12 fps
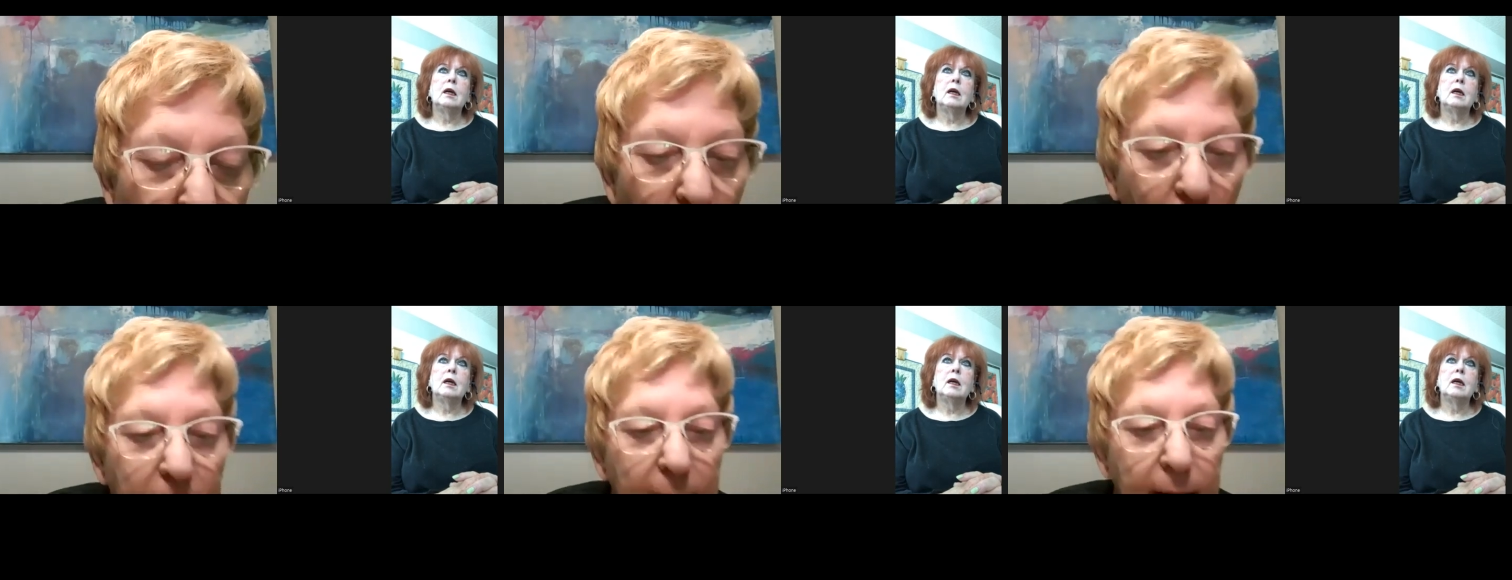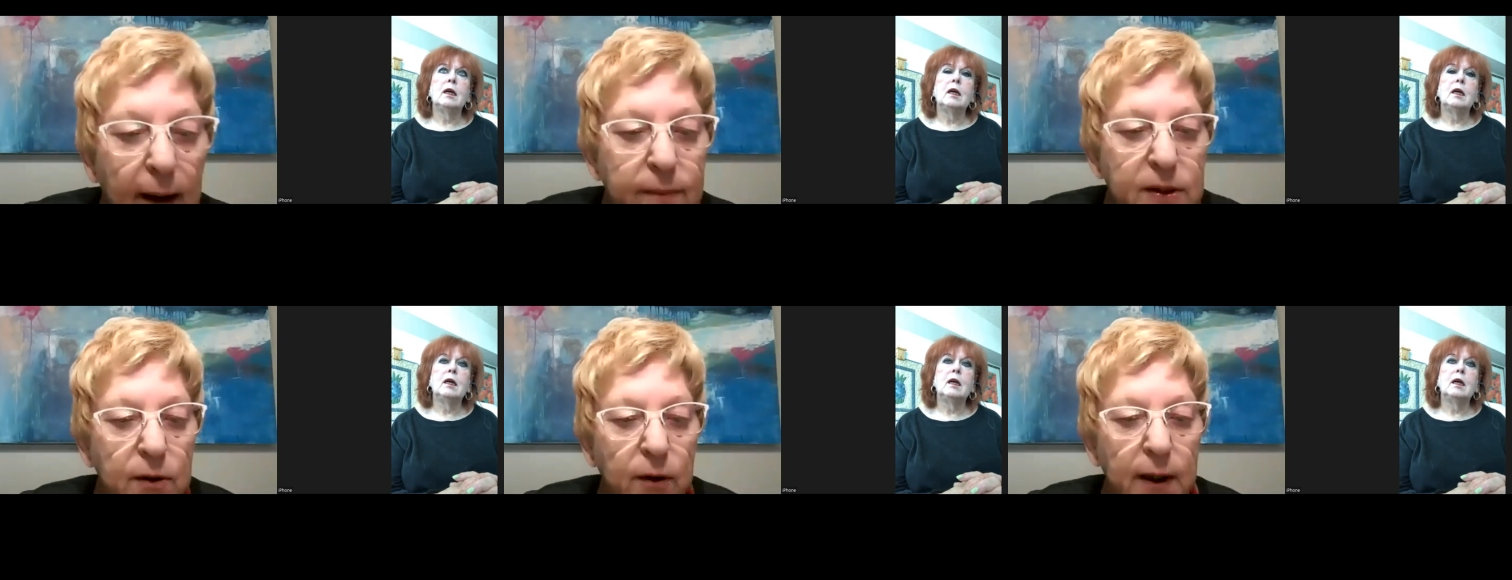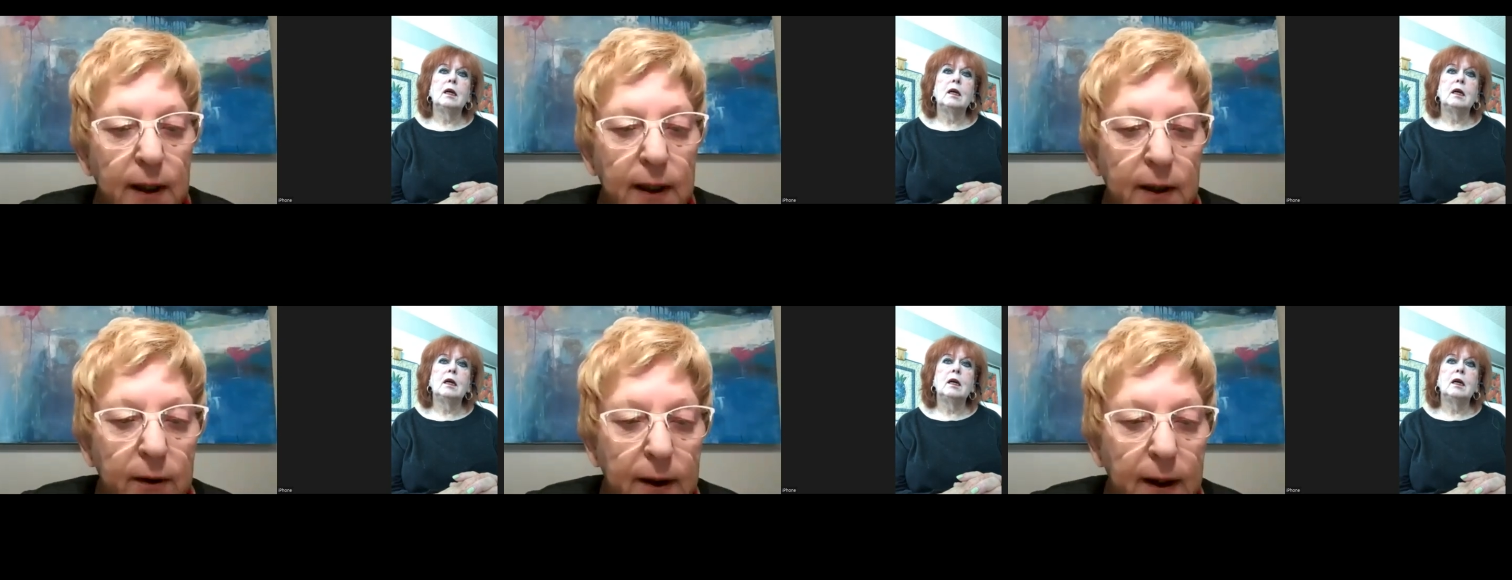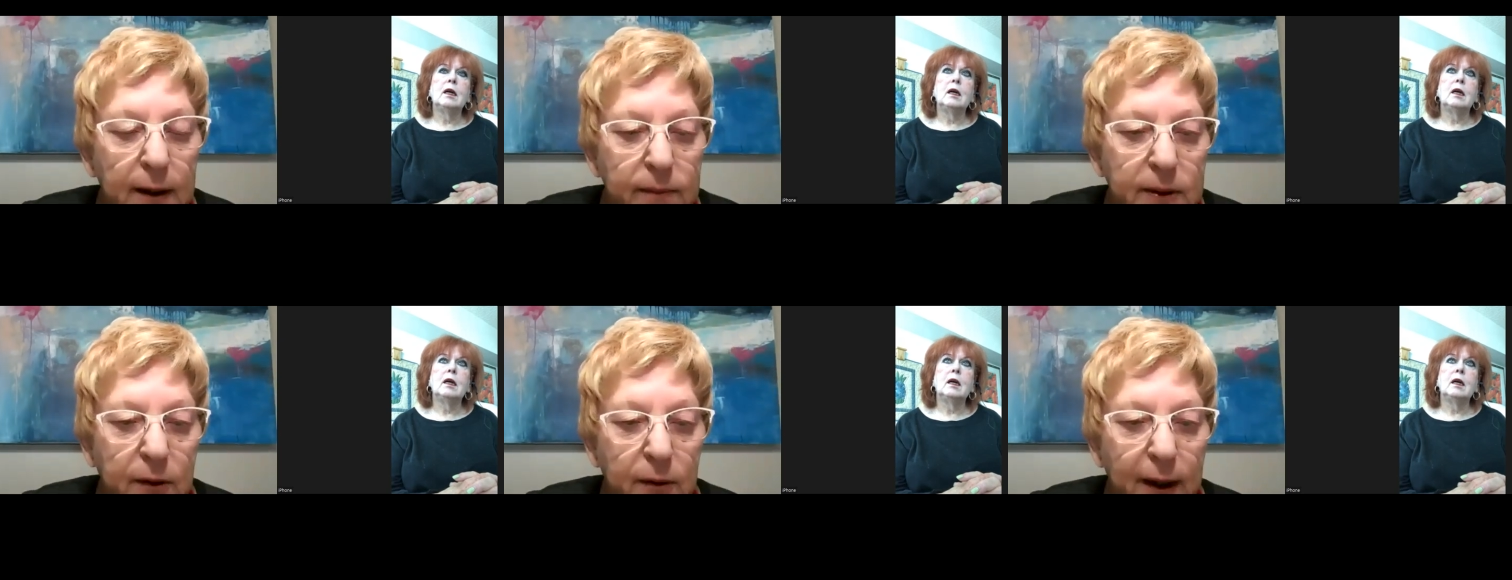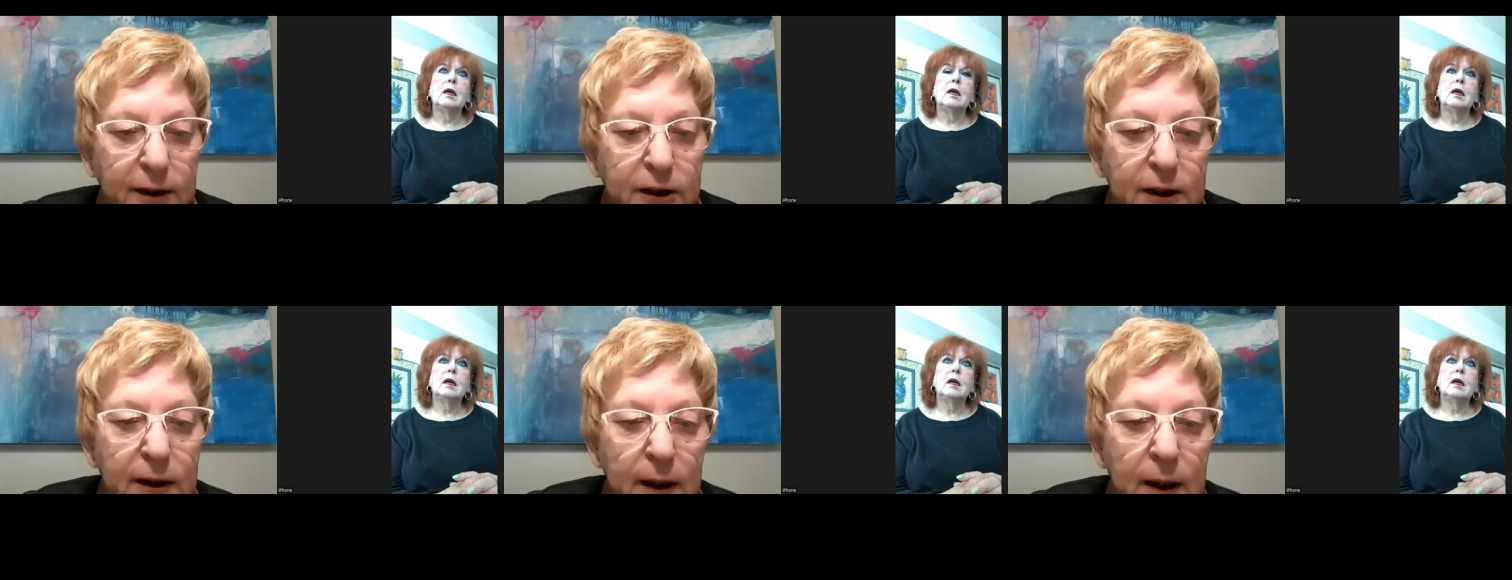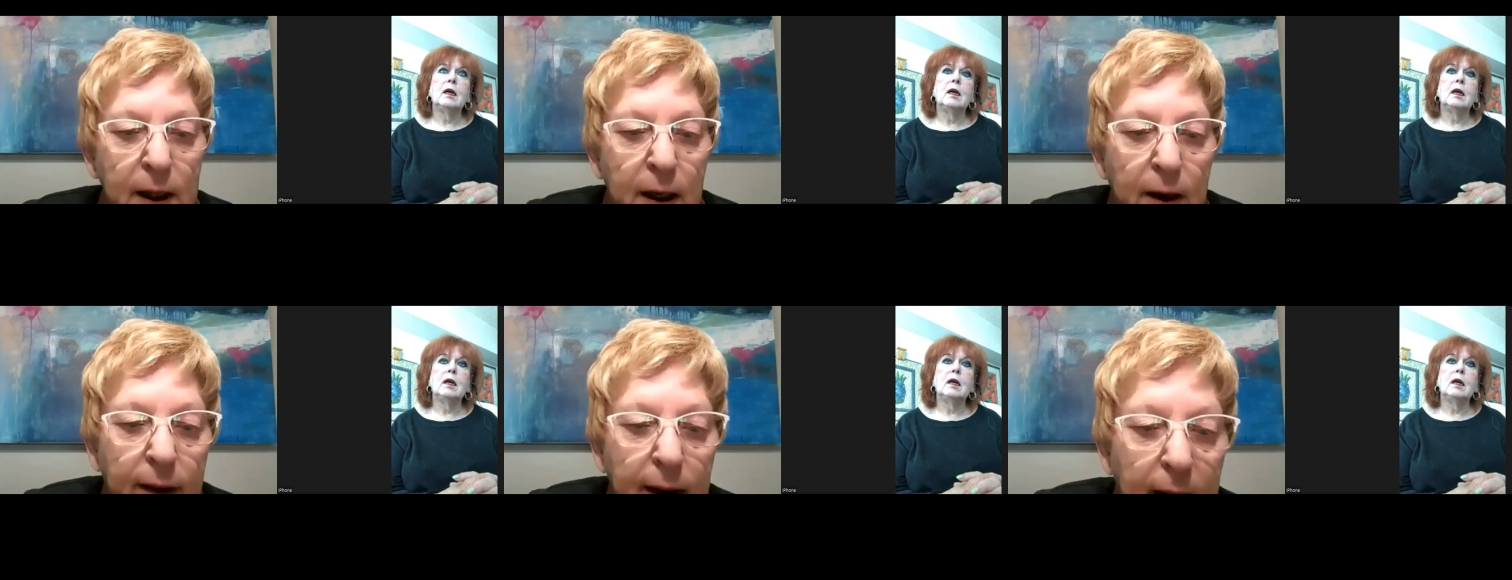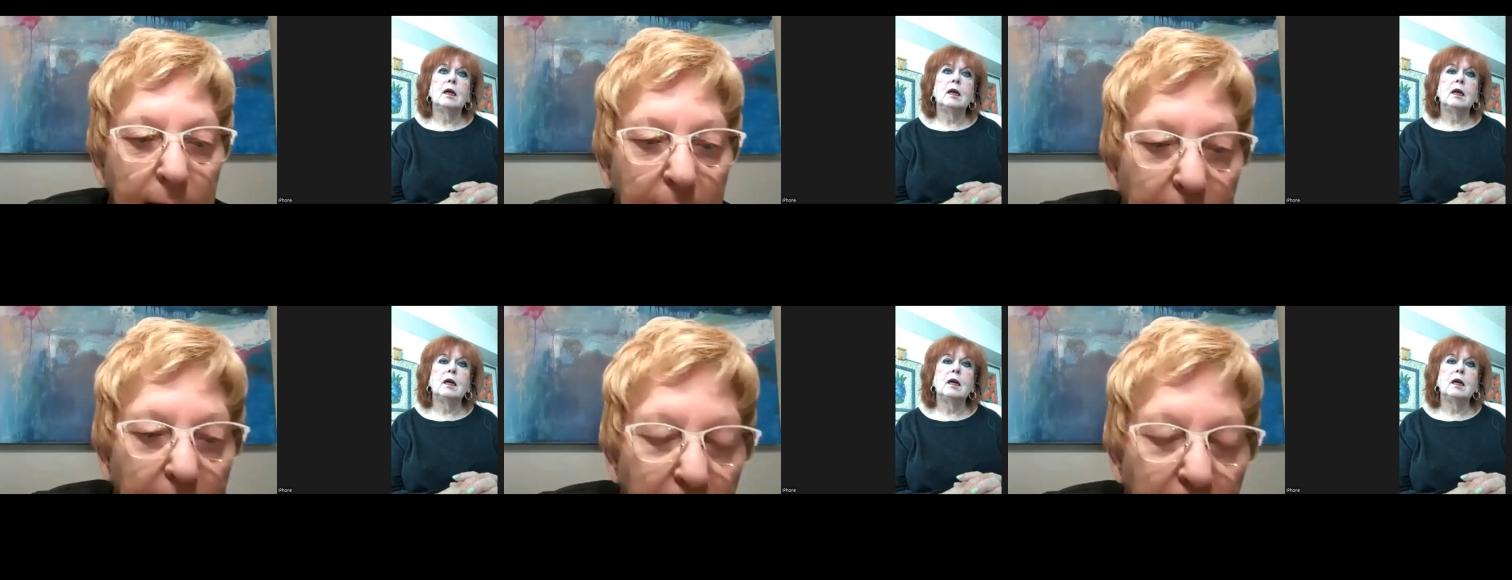Speaker 1: Oh, okay, I'm sorry, here it comes a correction. The,